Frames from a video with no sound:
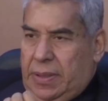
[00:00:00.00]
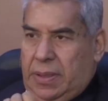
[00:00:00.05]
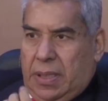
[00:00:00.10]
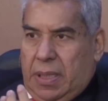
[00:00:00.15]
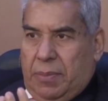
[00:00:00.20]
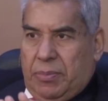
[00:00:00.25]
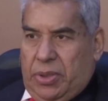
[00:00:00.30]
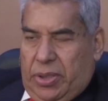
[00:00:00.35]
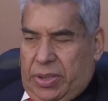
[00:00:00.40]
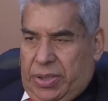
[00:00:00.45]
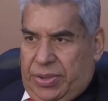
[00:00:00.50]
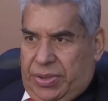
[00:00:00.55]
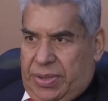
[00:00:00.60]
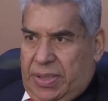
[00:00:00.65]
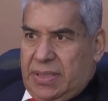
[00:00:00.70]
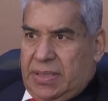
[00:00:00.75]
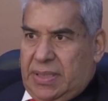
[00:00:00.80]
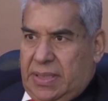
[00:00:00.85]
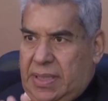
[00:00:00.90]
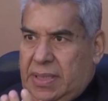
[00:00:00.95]

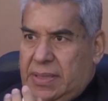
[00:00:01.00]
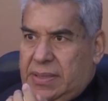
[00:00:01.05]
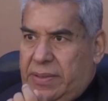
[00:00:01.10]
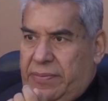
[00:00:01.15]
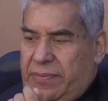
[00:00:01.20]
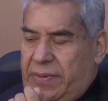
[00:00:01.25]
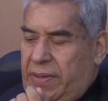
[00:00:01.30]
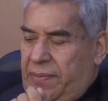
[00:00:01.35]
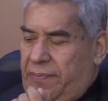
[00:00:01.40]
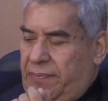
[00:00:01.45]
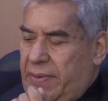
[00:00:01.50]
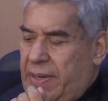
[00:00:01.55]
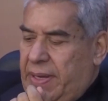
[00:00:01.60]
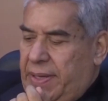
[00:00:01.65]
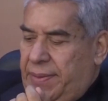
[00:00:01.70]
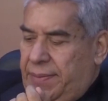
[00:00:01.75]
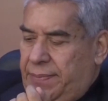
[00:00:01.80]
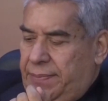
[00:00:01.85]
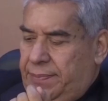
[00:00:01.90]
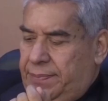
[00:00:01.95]
communication skills are very
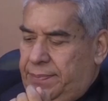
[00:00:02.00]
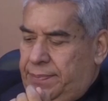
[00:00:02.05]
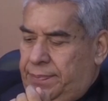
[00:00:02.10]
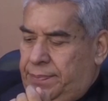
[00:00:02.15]
fine.